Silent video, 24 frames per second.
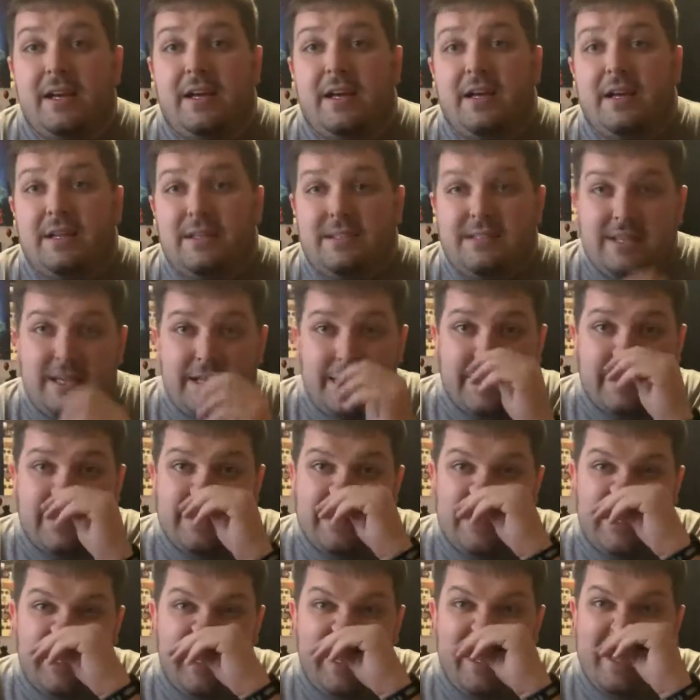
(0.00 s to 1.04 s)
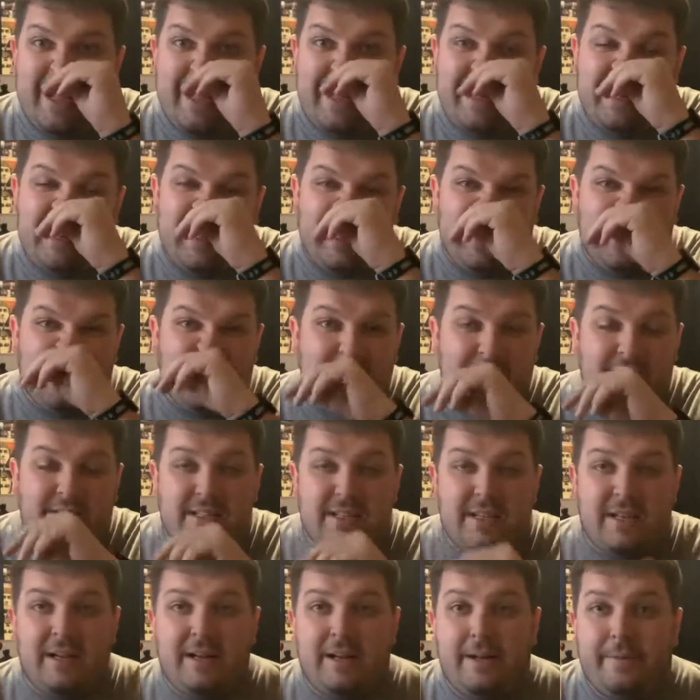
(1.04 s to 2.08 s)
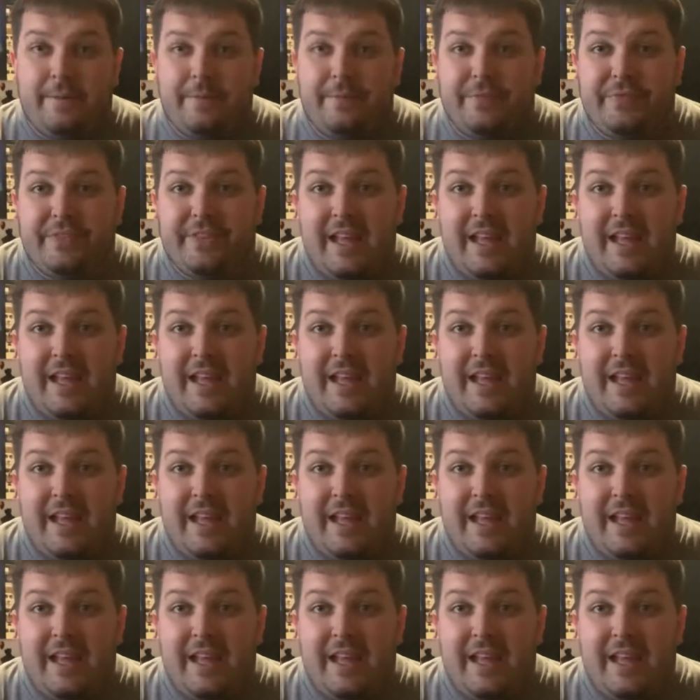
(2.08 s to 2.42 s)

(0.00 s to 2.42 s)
uh, and, and um,